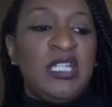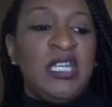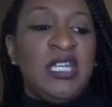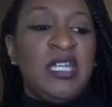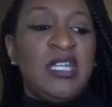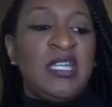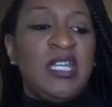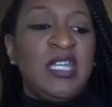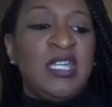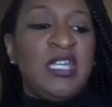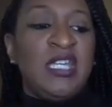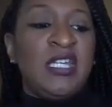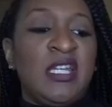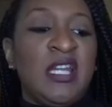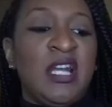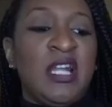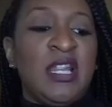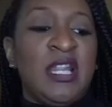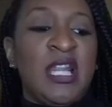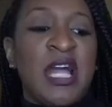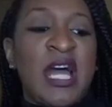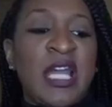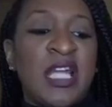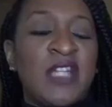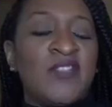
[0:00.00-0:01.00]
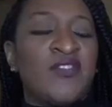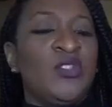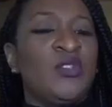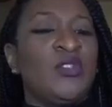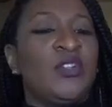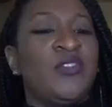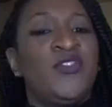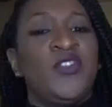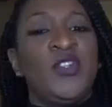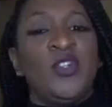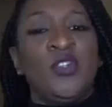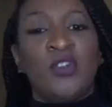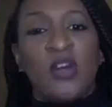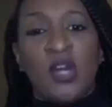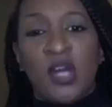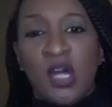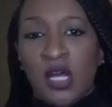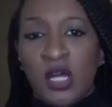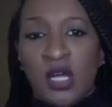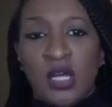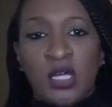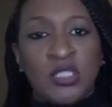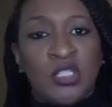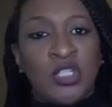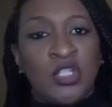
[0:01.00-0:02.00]
it can a lot of, you could feel,
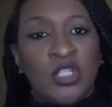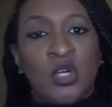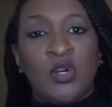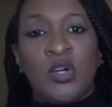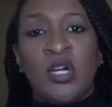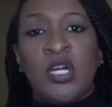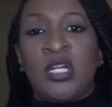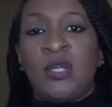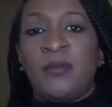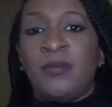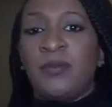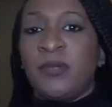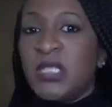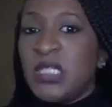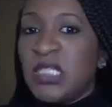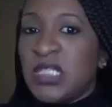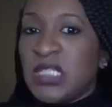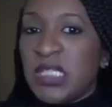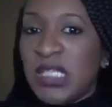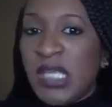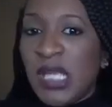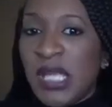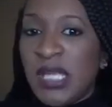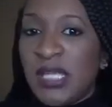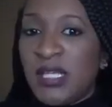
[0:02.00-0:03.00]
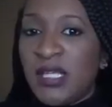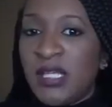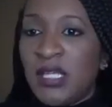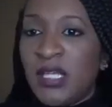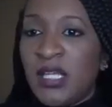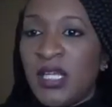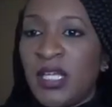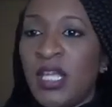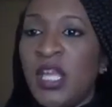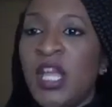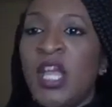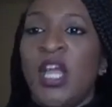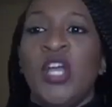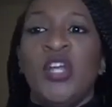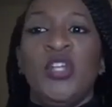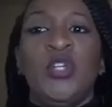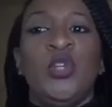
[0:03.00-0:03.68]
unappreciated.